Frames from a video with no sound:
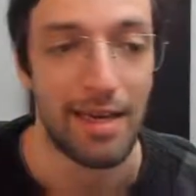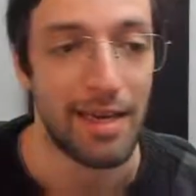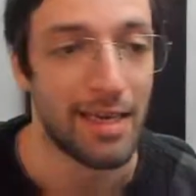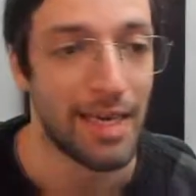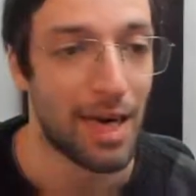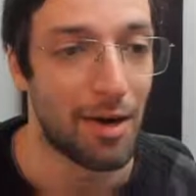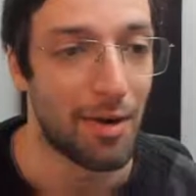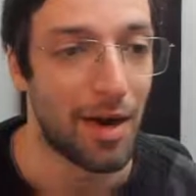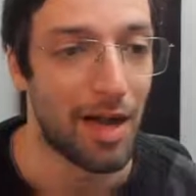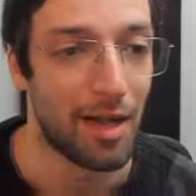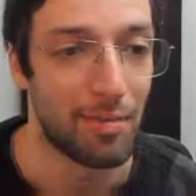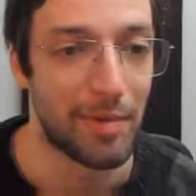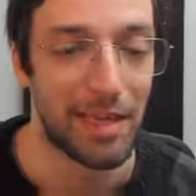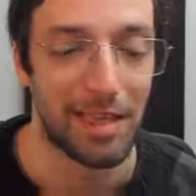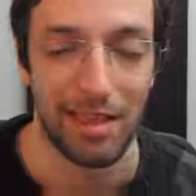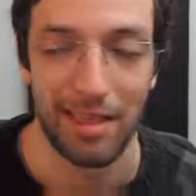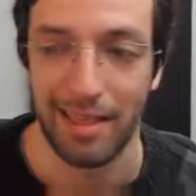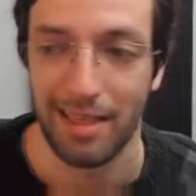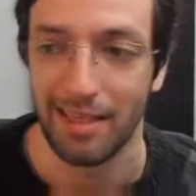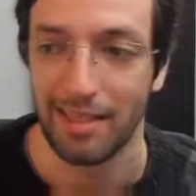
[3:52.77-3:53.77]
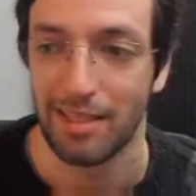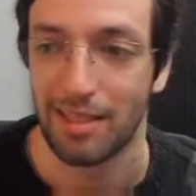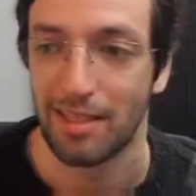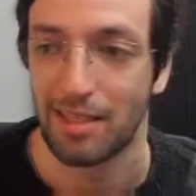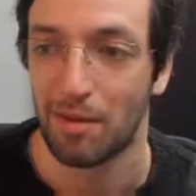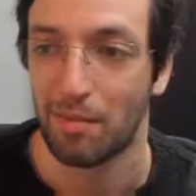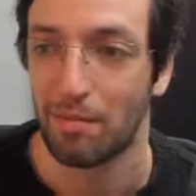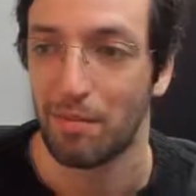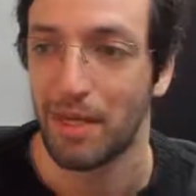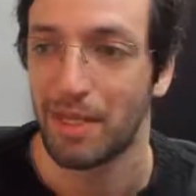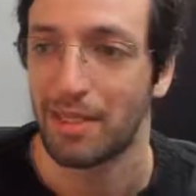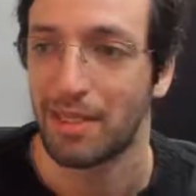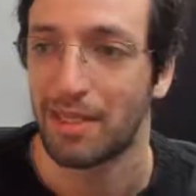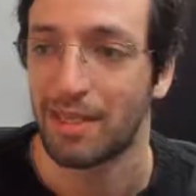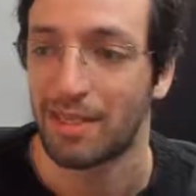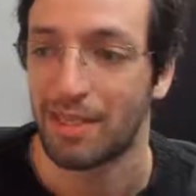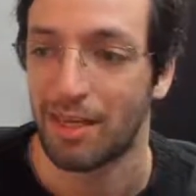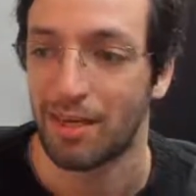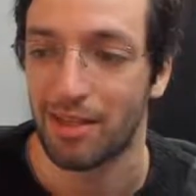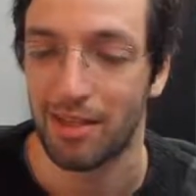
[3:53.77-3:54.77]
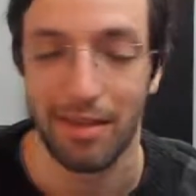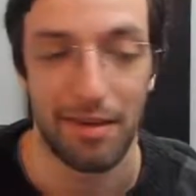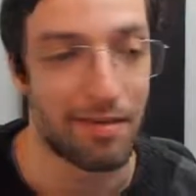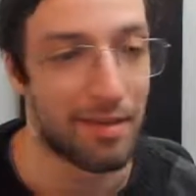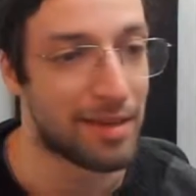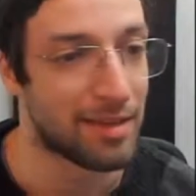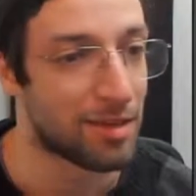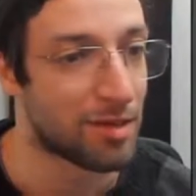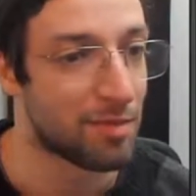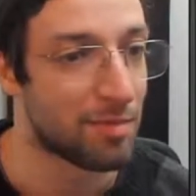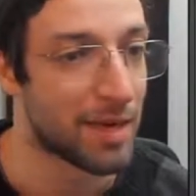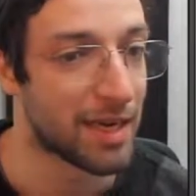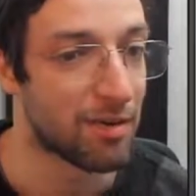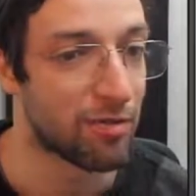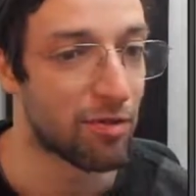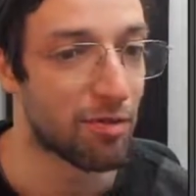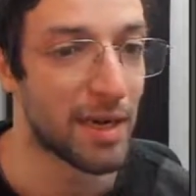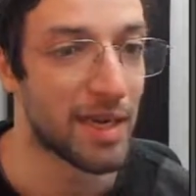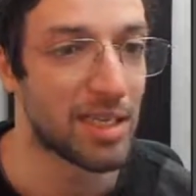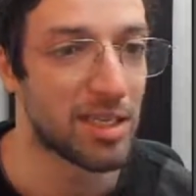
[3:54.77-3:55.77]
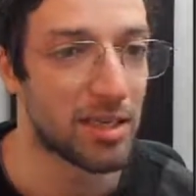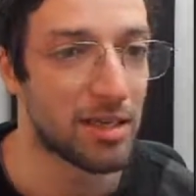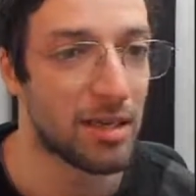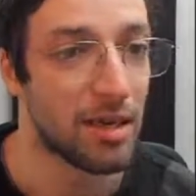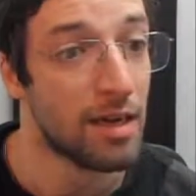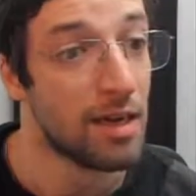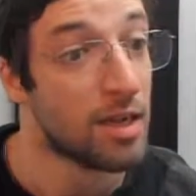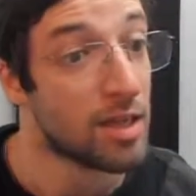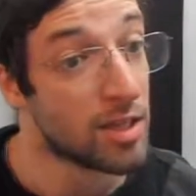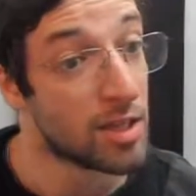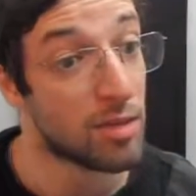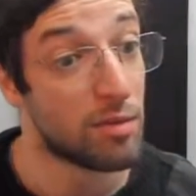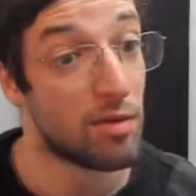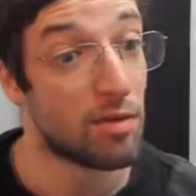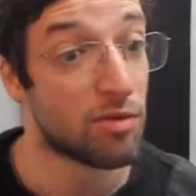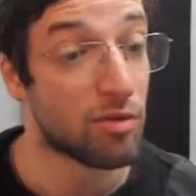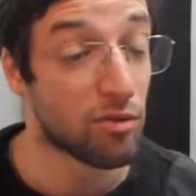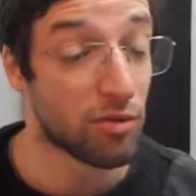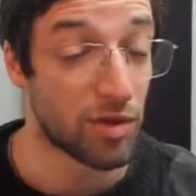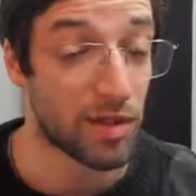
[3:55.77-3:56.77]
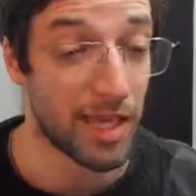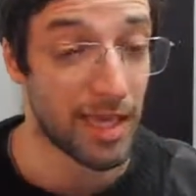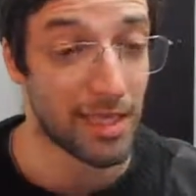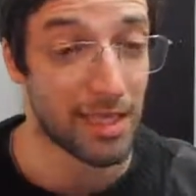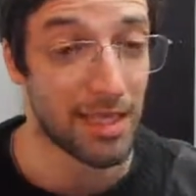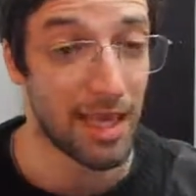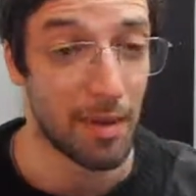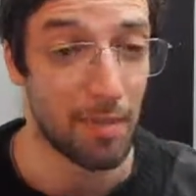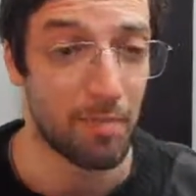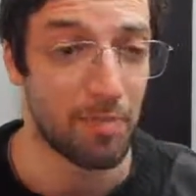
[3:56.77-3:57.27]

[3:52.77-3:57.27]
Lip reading: Now I'll be clicking submit now that I've entered my information to move through the next step.